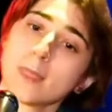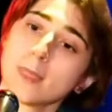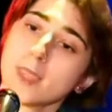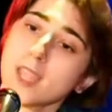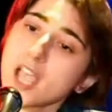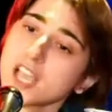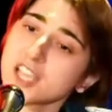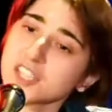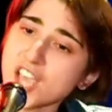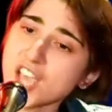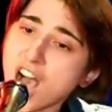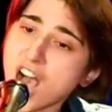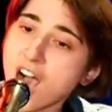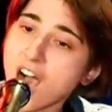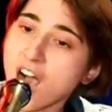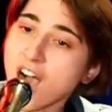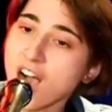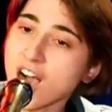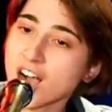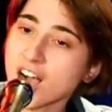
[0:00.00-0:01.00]

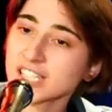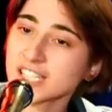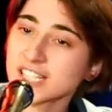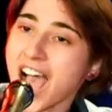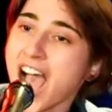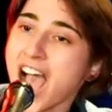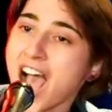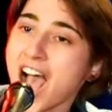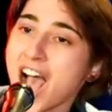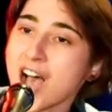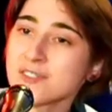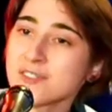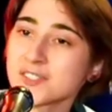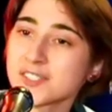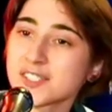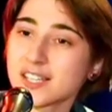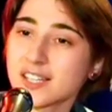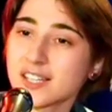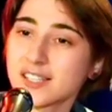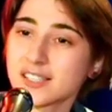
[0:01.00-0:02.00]
Young hound,
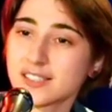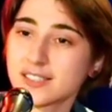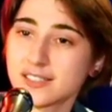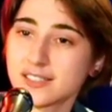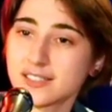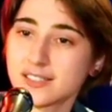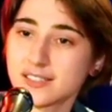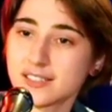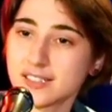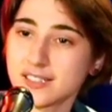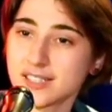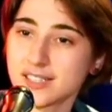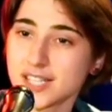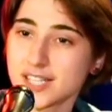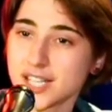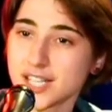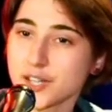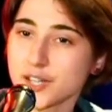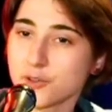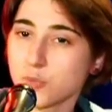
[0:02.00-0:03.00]

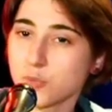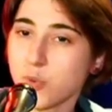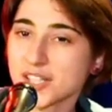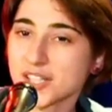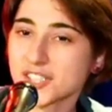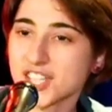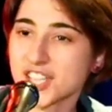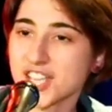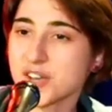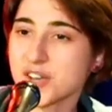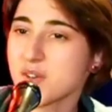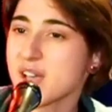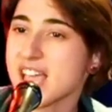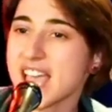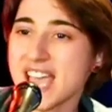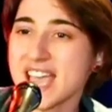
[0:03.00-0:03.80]
what do you eat?